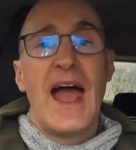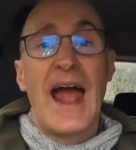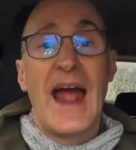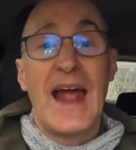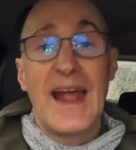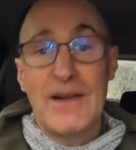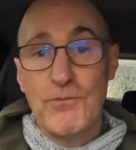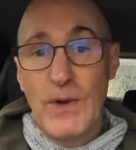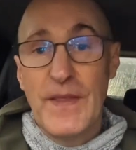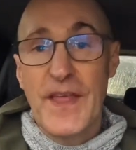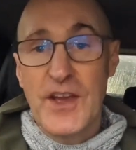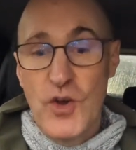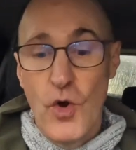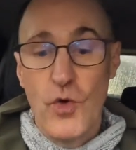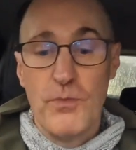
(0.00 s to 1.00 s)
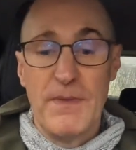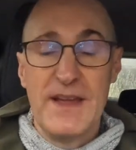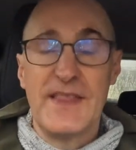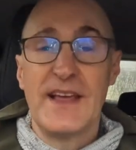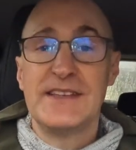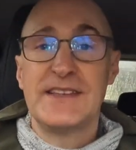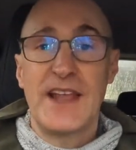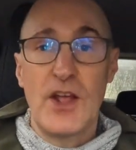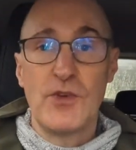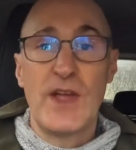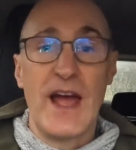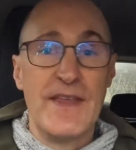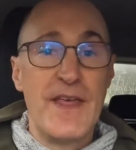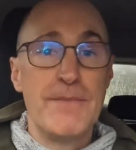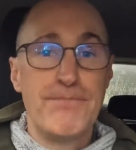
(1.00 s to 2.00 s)
And when they called me, they said,
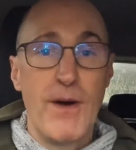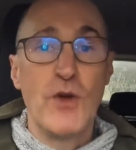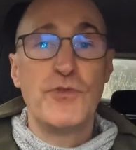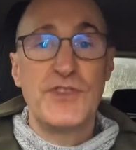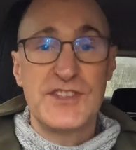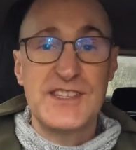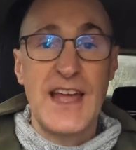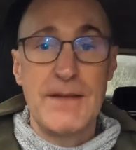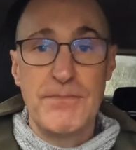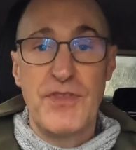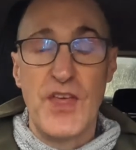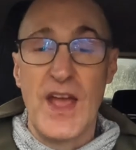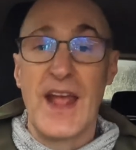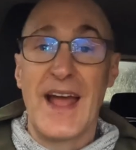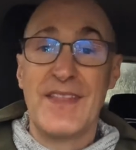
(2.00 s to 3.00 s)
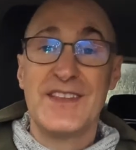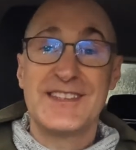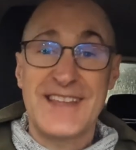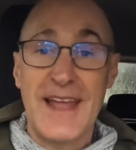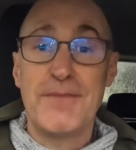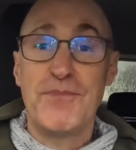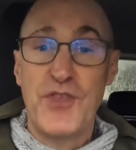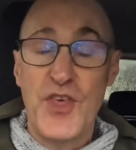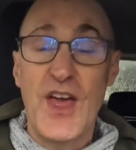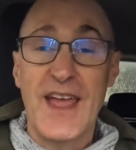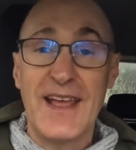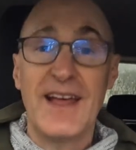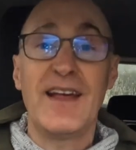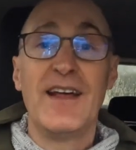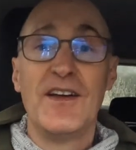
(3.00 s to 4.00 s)
okay, they're both the same thing. And the same
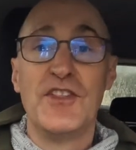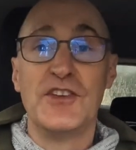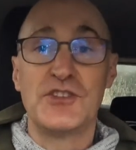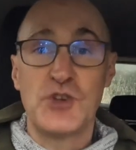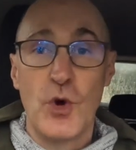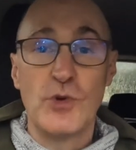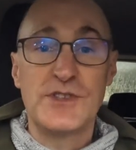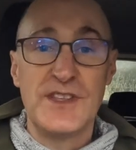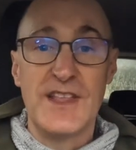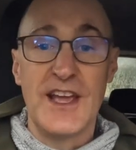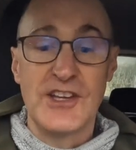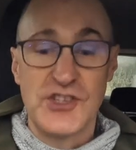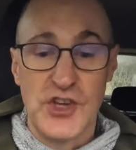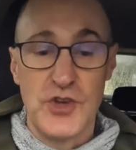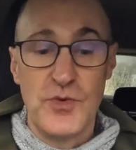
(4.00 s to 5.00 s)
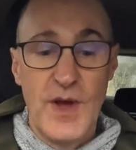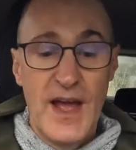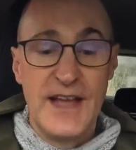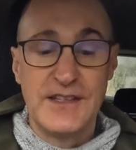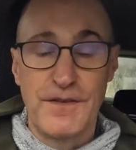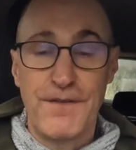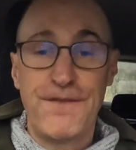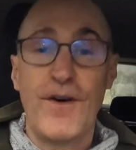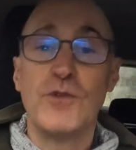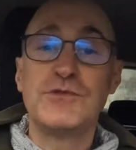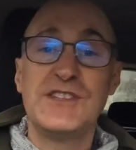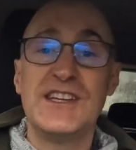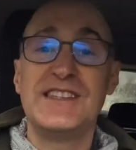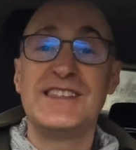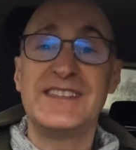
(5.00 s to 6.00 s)
thing that's causing the issue is a
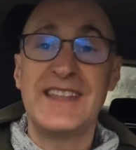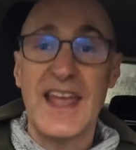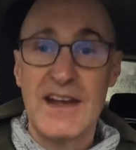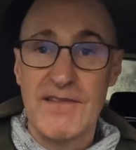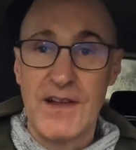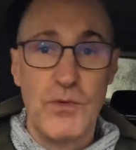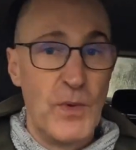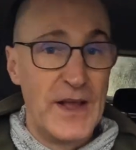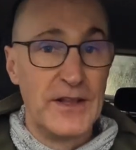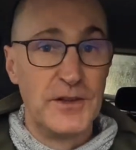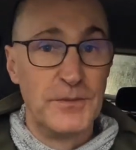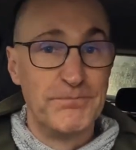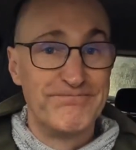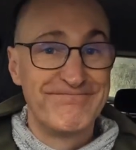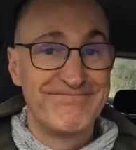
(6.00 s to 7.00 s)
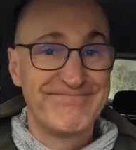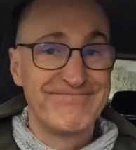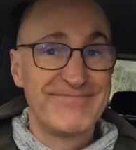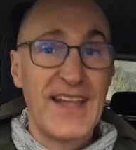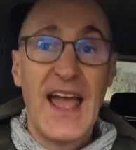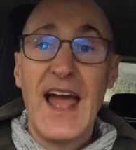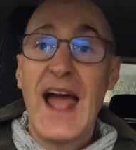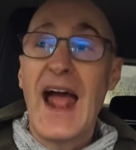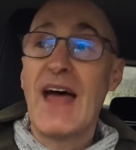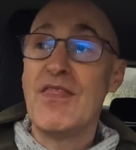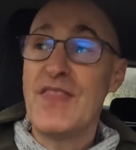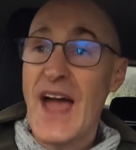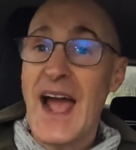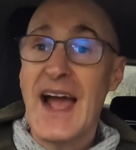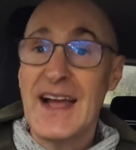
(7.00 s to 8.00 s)
faulty steering wheel. And
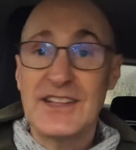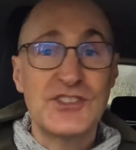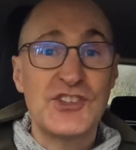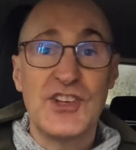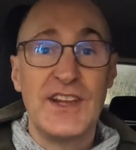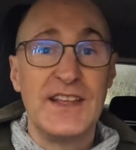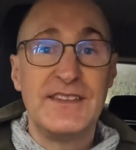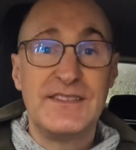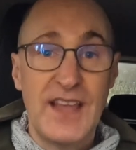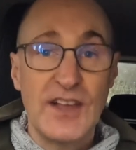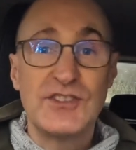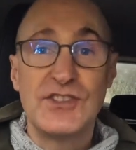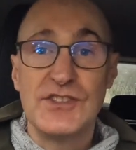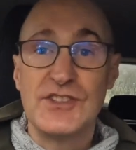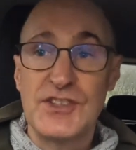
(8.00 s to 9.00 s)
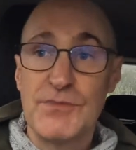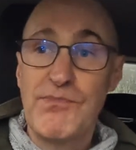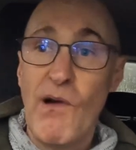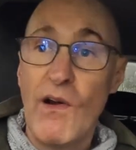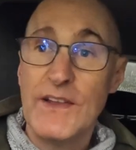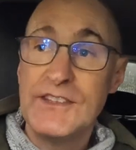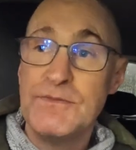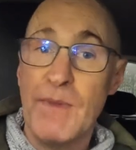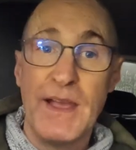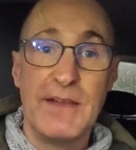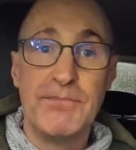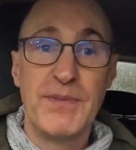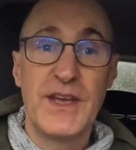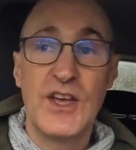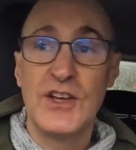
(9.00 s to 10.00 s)
that actually doesn't surprise me,
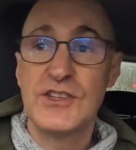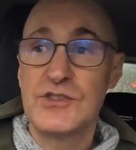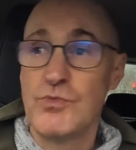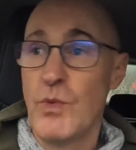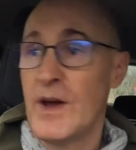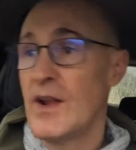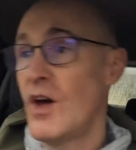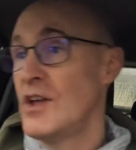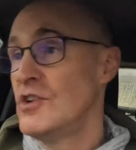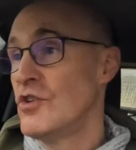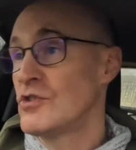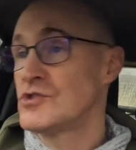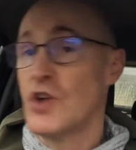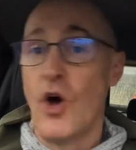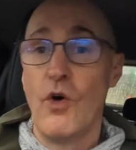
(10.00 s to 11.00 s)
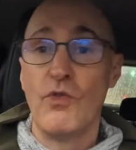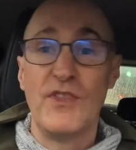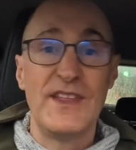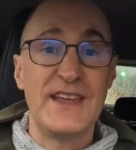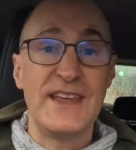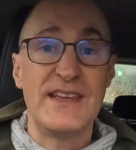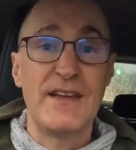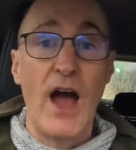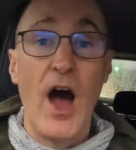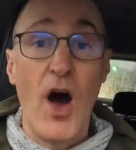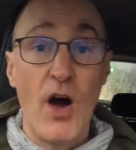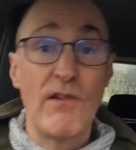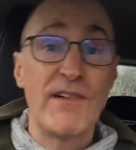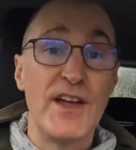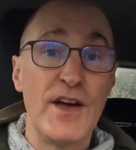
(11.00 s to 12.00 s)
because when I looked on the
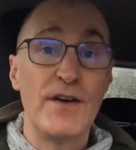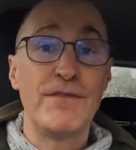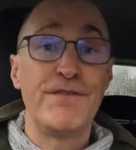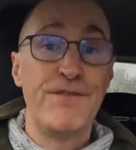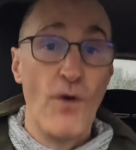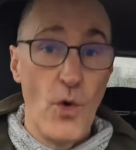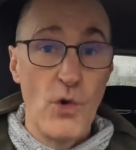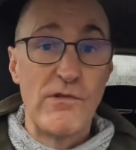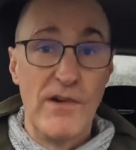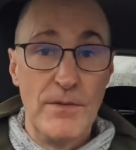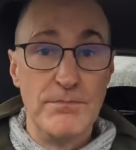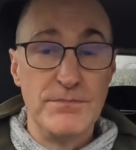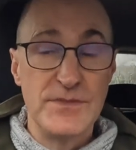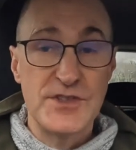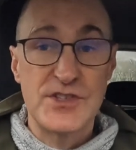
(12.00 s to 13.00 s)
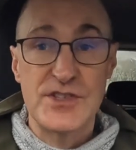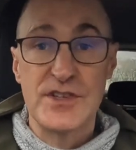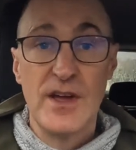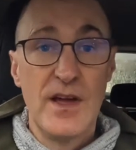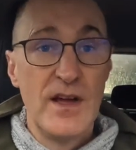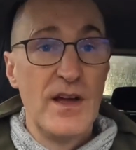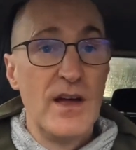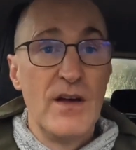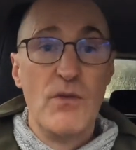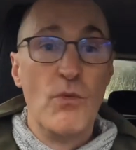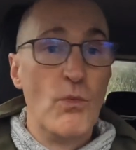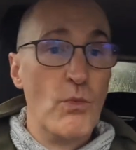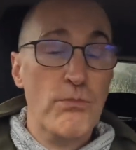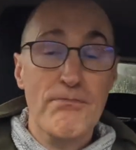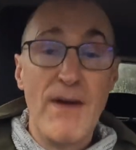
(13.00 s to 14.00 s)
Ariya forums
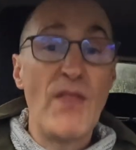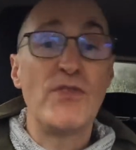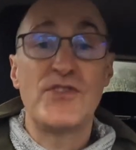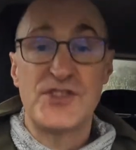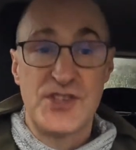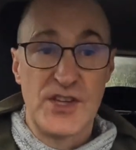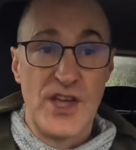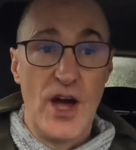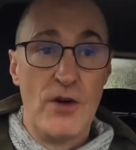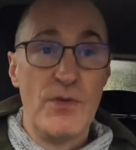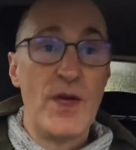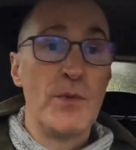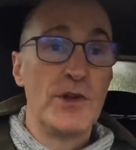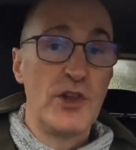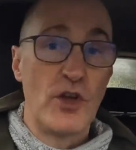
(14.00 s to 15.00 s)
months ago, there were